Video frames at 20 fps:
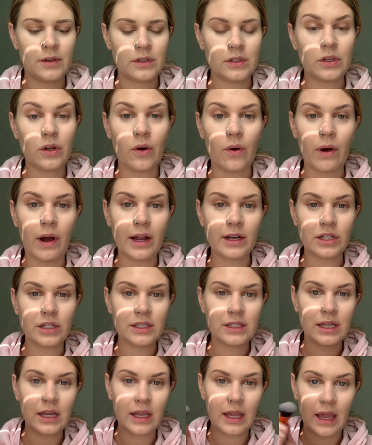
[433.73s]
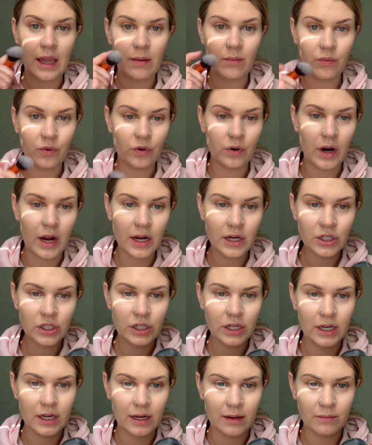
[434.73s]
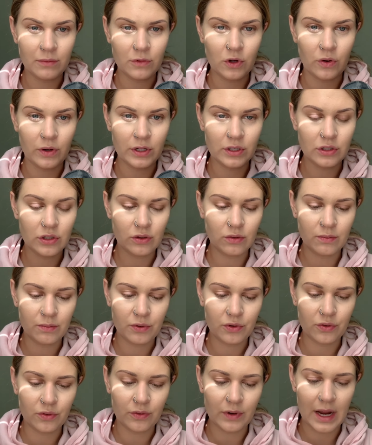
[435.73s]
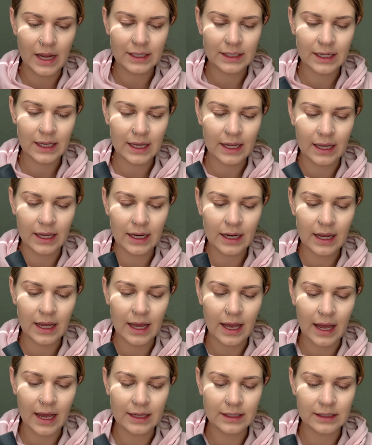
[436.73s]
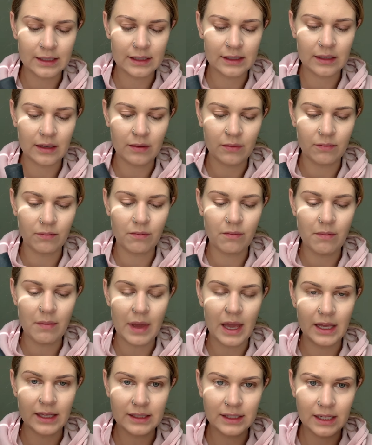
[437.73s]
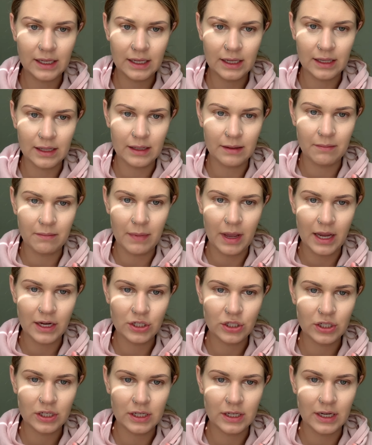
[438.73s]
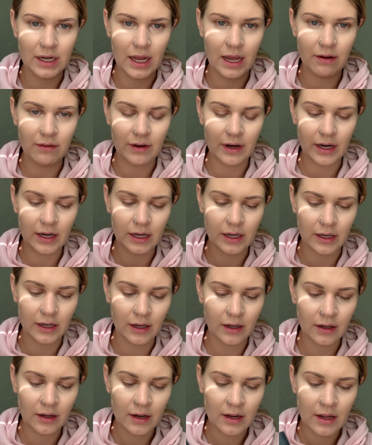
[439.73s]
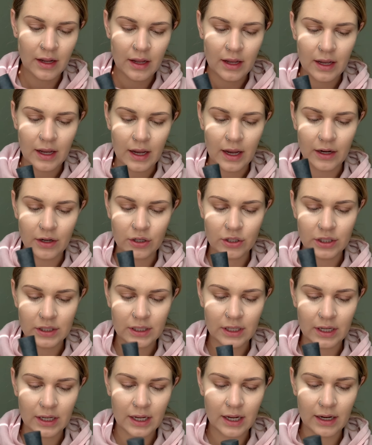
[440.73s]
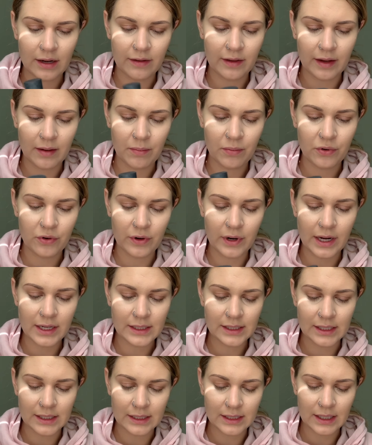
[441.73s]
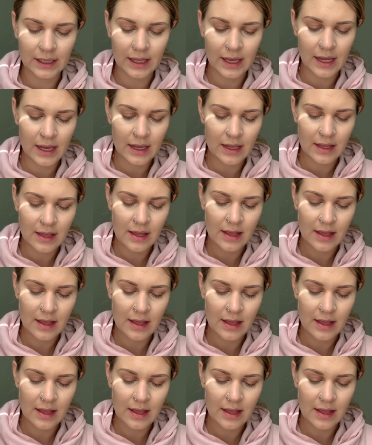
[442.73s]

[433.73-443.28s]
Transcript: So I just take a brush and I'm going to press it in. It has this amazing mesh net right here. And you're just gonna kind of like press into that